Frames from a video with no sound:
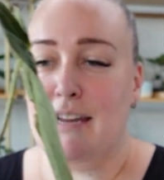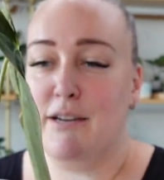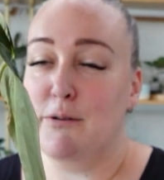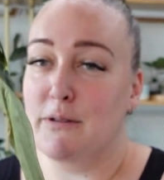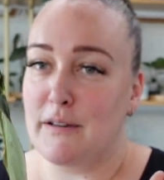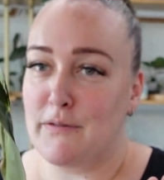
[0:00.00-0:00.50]
a
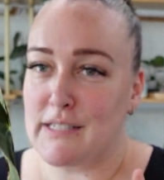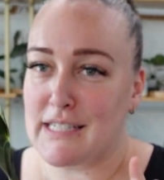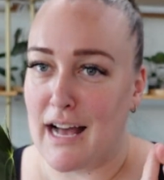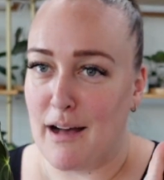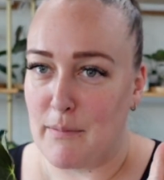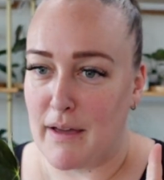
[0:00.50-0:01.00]
new leaf is
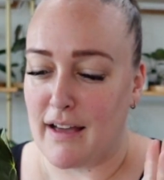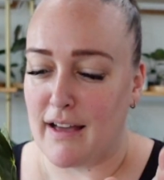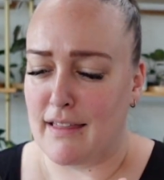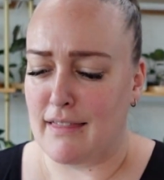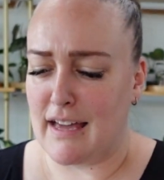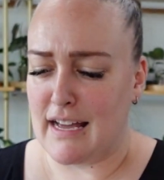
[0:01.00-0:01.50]
coming.
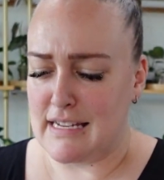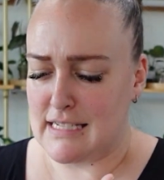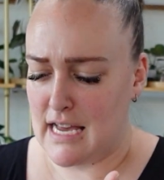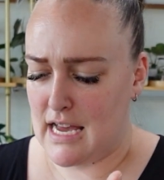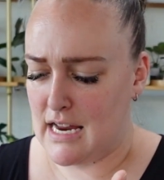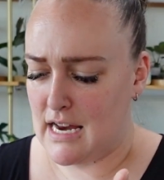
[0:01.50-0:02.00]
And like I
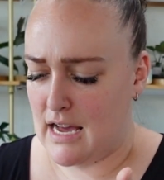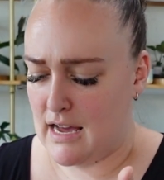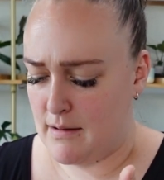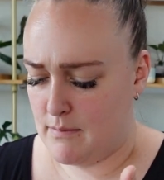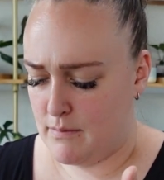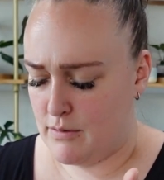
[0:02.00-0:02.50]
said, I'm